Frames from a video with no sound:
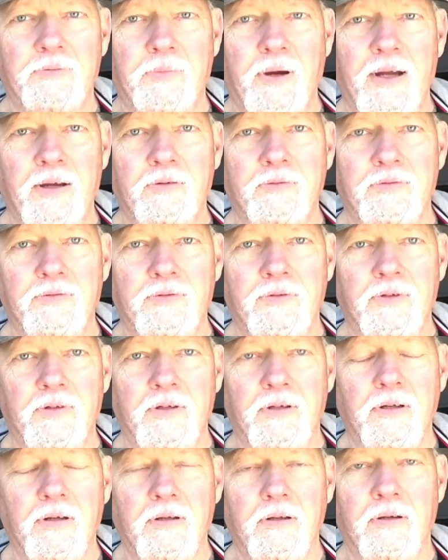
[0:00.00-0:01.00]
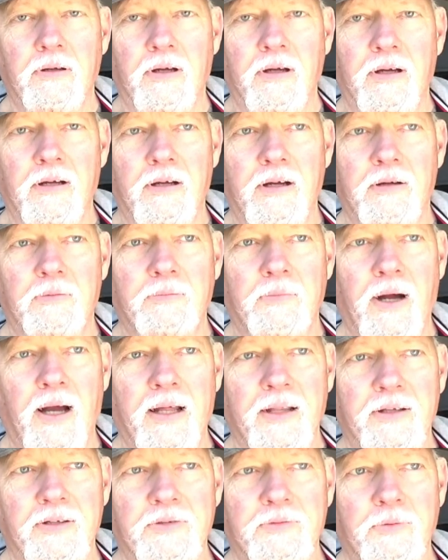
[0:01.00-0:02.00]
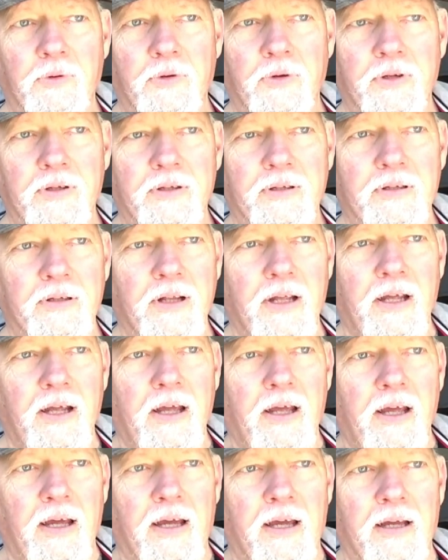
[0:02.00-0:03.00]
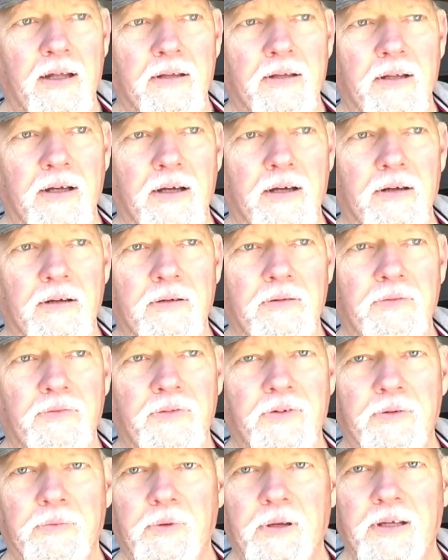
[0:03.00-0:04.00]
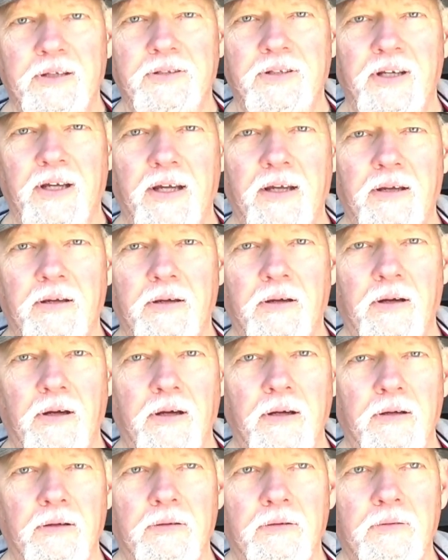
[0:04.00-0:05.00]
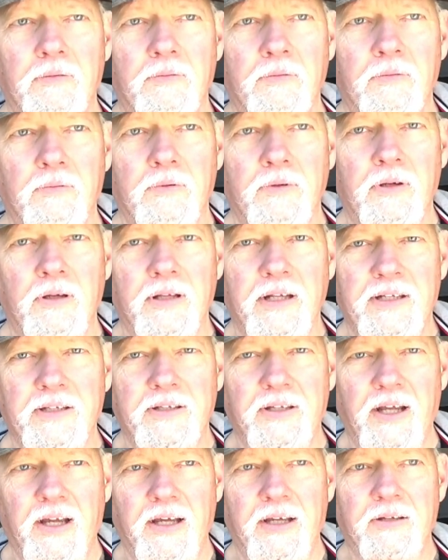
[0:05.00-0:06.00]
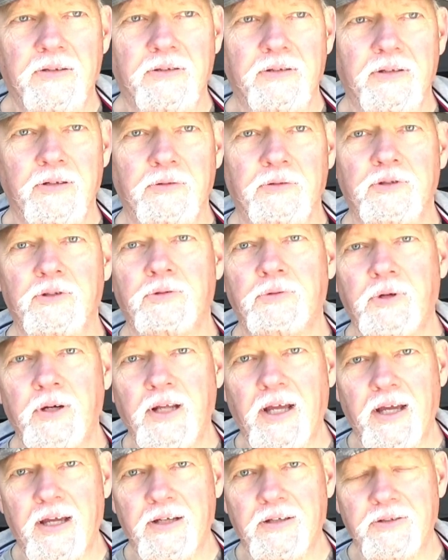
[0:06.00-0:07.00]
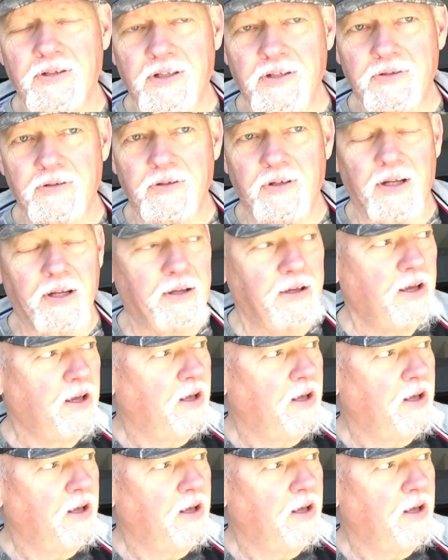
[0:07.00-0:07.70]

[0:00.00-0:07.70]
Mike was going to come by this morning and film me as I collect the eggs, and there was 20 eggs yesterday.